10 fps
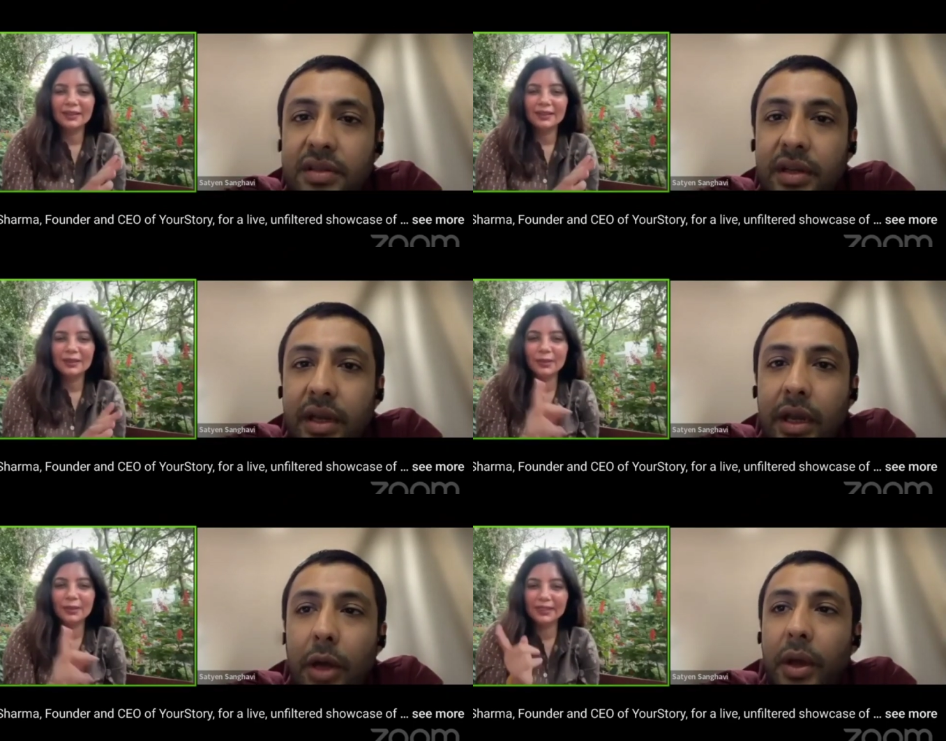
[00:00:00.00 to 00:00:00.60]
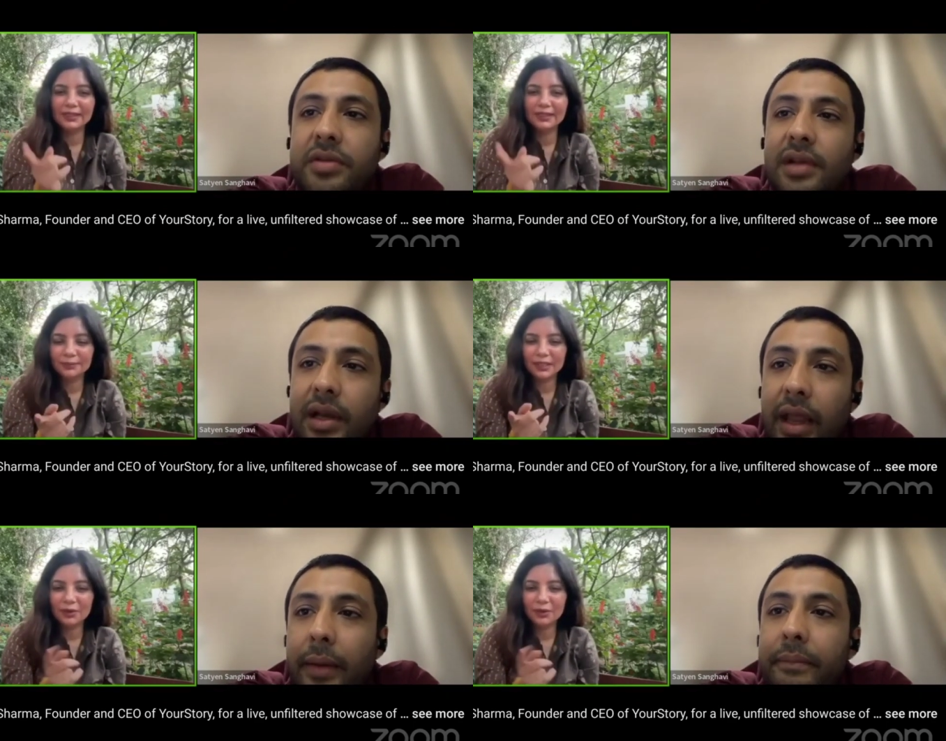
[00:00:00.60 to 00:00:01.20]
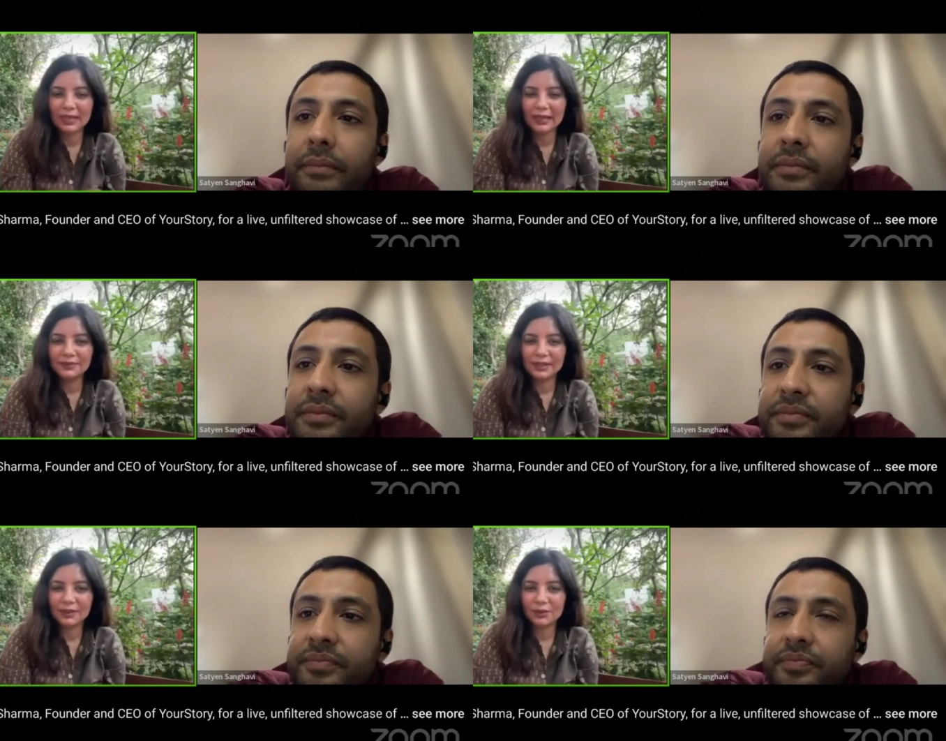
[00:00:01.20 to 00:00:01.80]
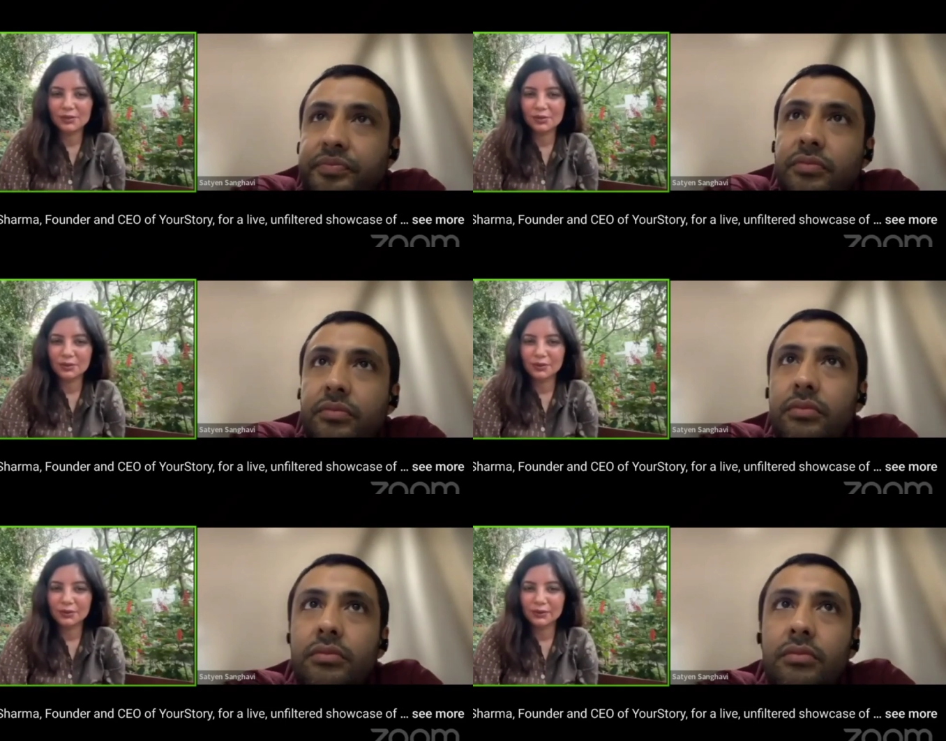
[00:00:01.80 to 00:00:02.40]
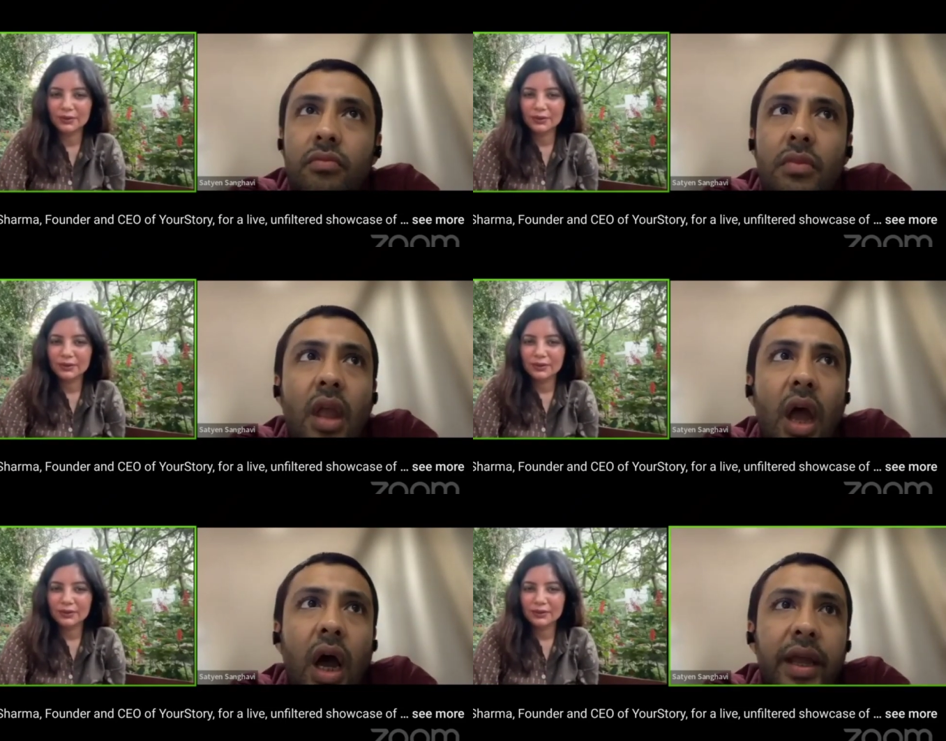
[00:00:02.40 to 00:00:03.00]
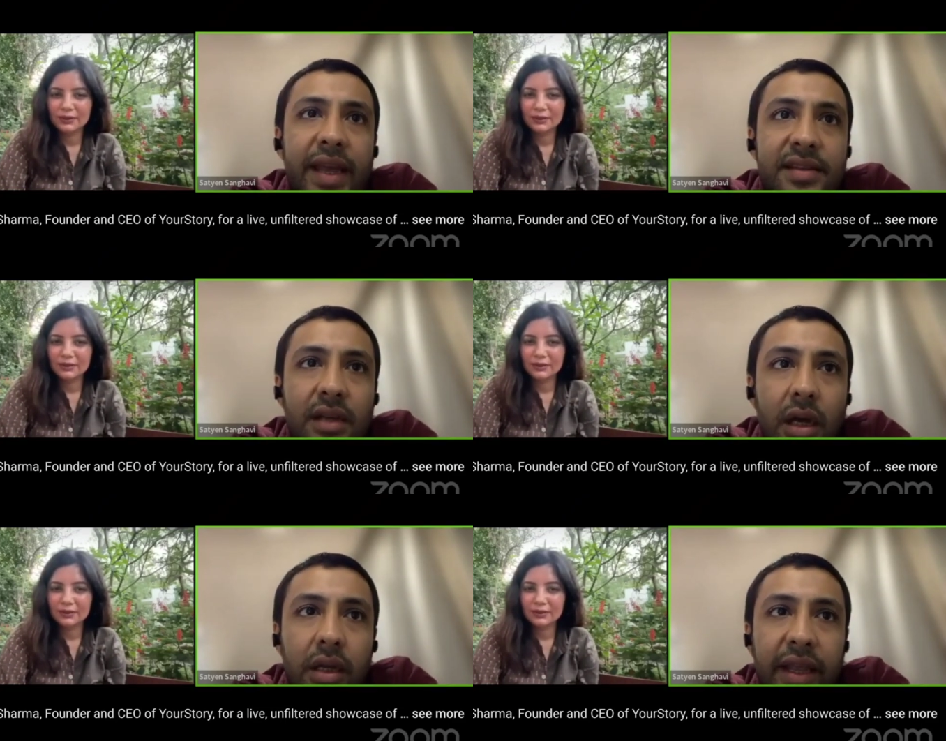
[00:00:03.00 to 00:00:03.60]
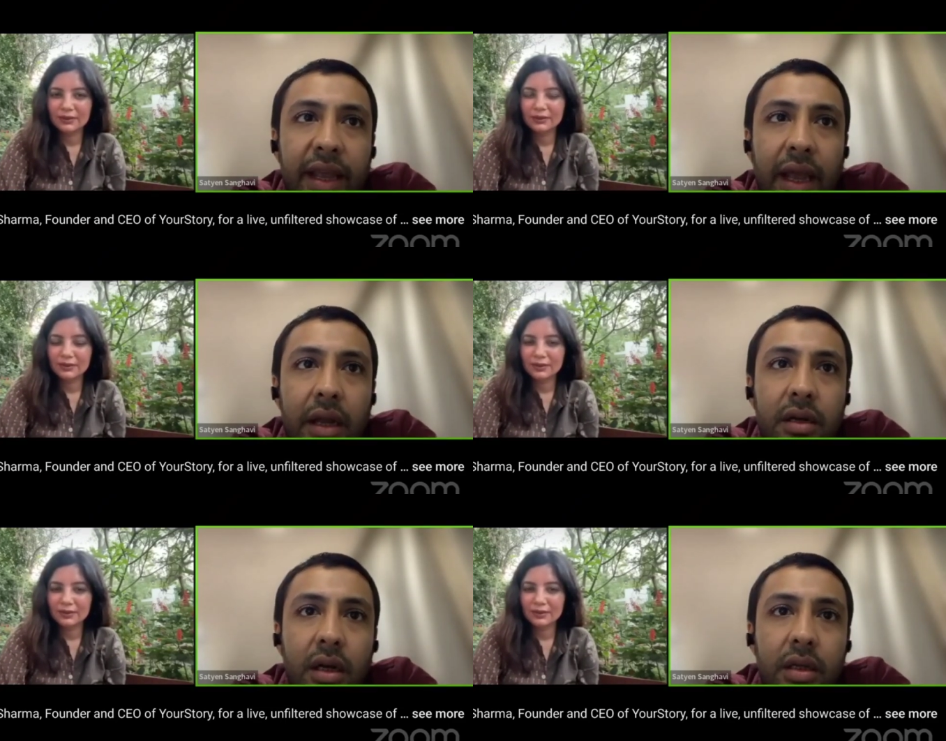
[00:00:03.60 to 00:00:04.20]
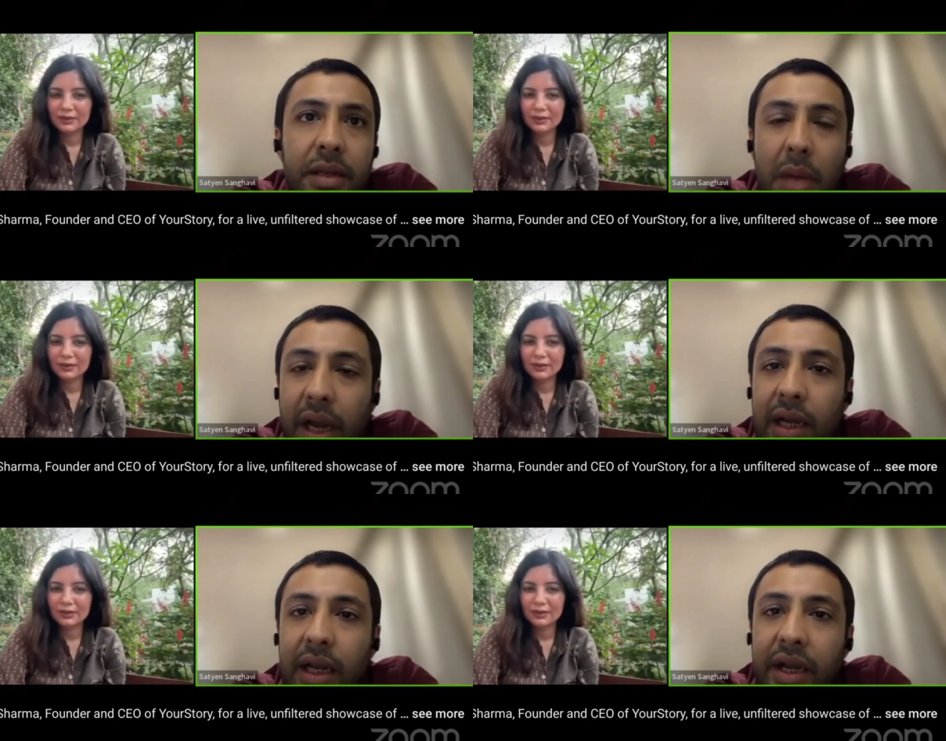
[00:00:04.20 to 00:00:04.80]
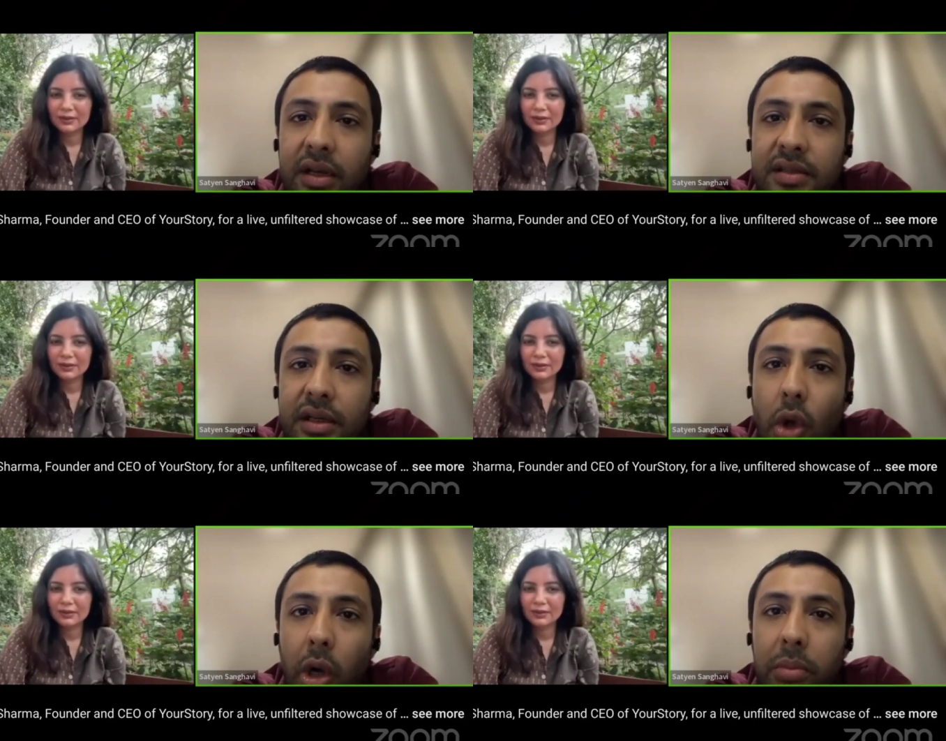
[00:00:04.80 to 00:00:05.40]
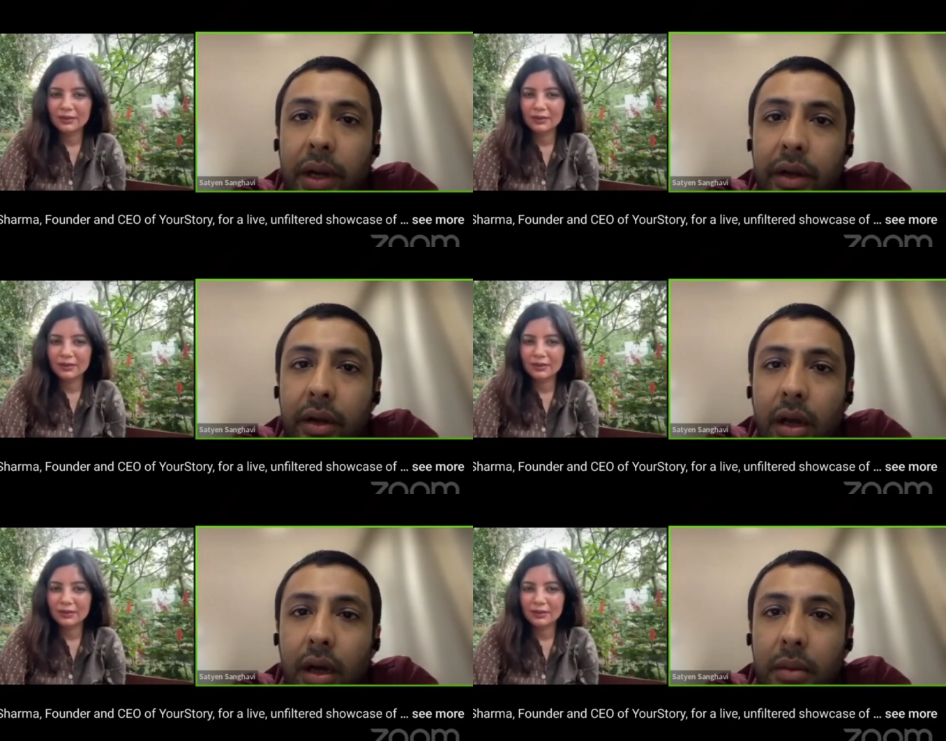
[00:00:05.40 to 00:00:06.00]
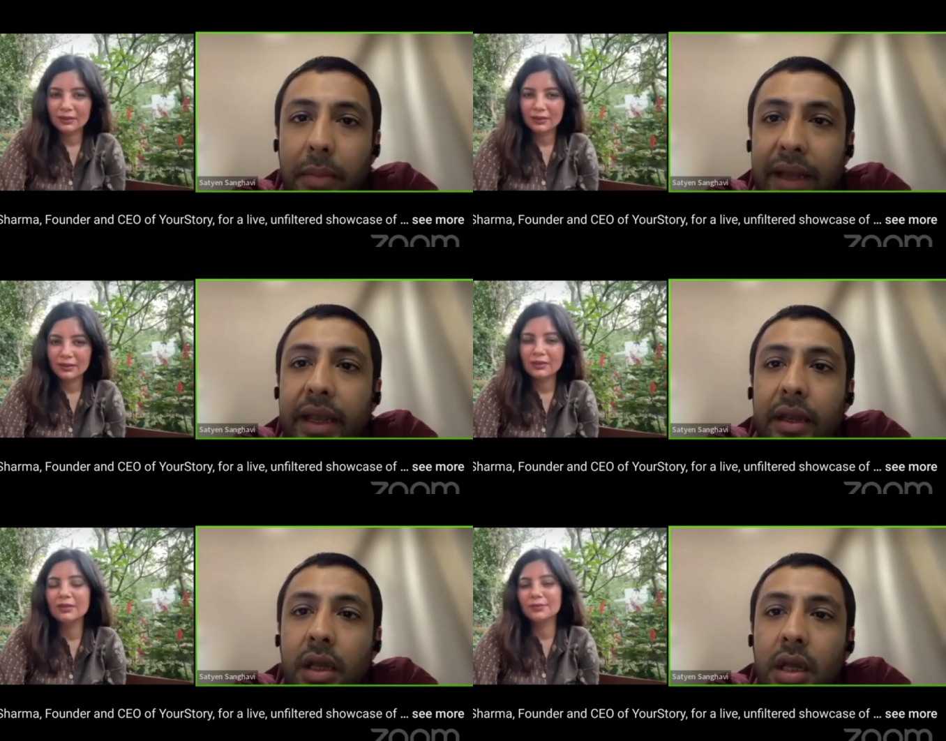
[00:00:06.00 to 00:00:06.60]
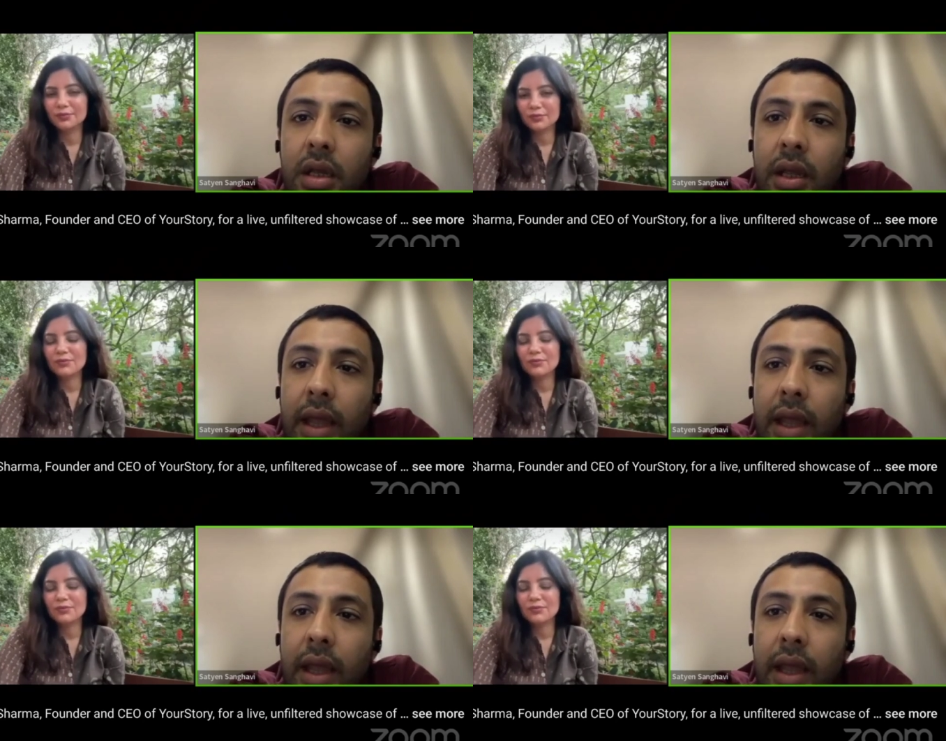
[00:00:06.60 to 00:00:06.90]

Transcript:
Speaker 1: cell first and but there is something cell, yeah. called LifeCell also no uh, yes, uh, they are uh, the market leaders in cord blood uh, banking.